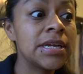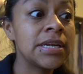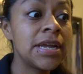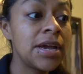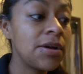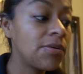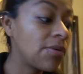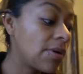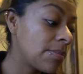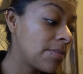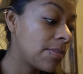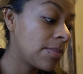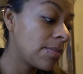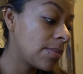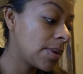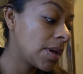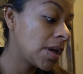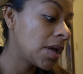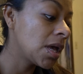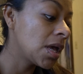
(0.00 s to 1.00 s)
and now
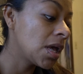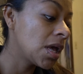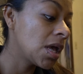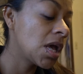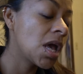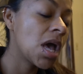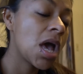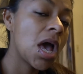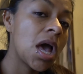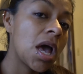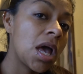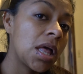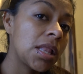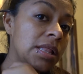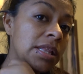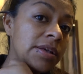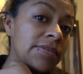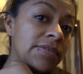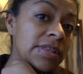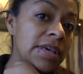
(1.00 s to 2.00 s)
I'm
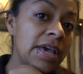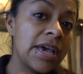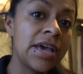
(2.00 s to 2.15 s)
leaving the